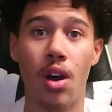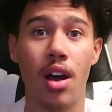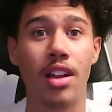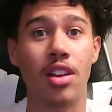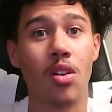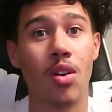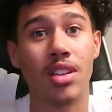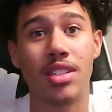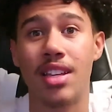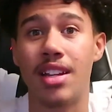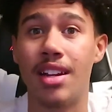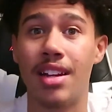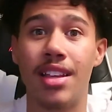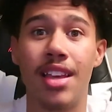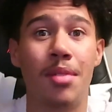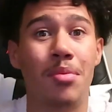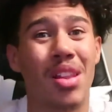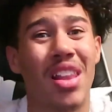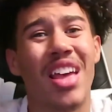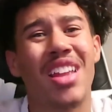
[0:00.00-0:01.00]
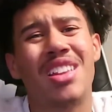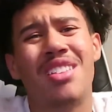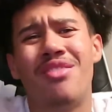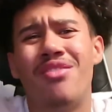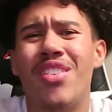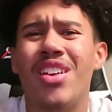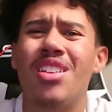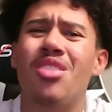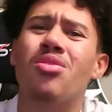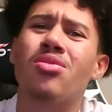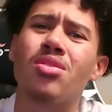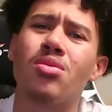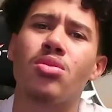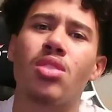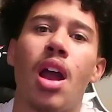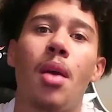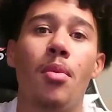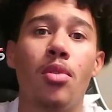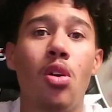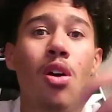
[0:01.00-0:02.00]
I know I said it again, but like the video and
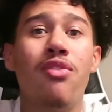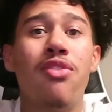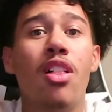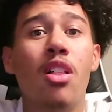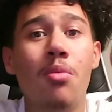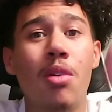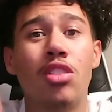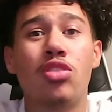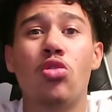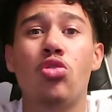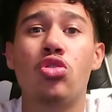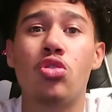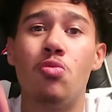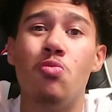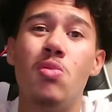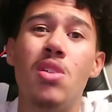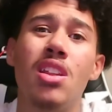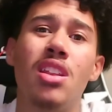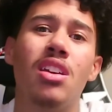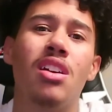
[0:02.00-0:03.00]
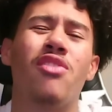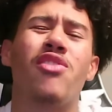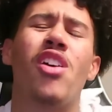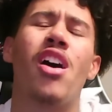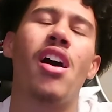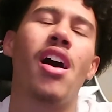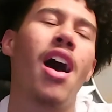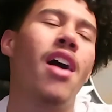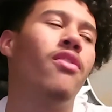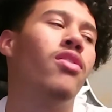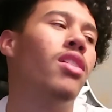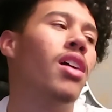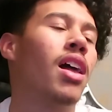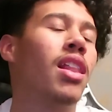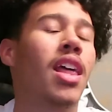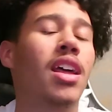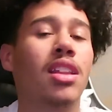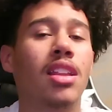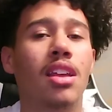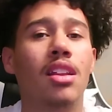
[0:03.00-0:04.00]
subscribe, and go follow my social media if y'all haven't. I
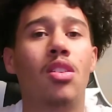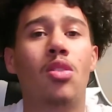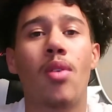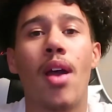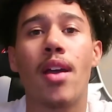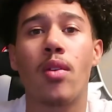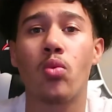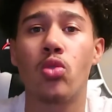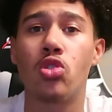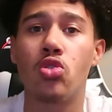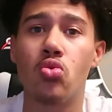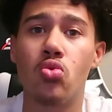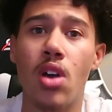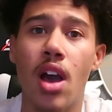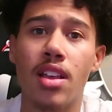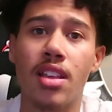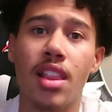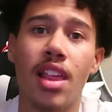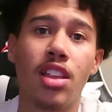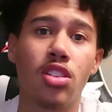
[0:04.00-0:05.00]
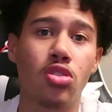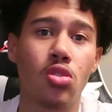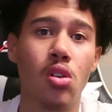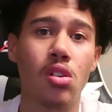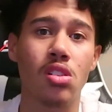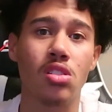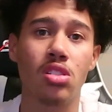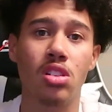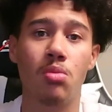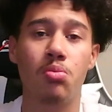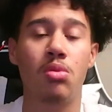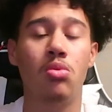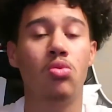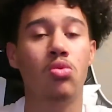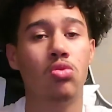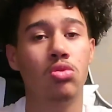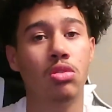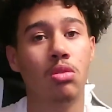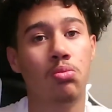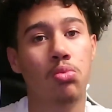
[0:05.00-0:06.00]
like to interact with you guys. I like talking to the people
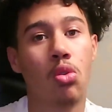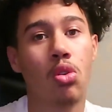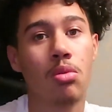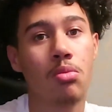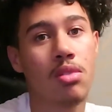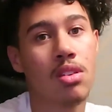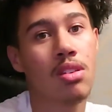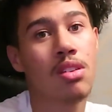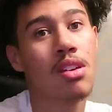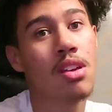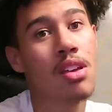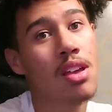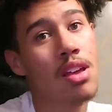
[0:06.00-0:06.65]
who support me.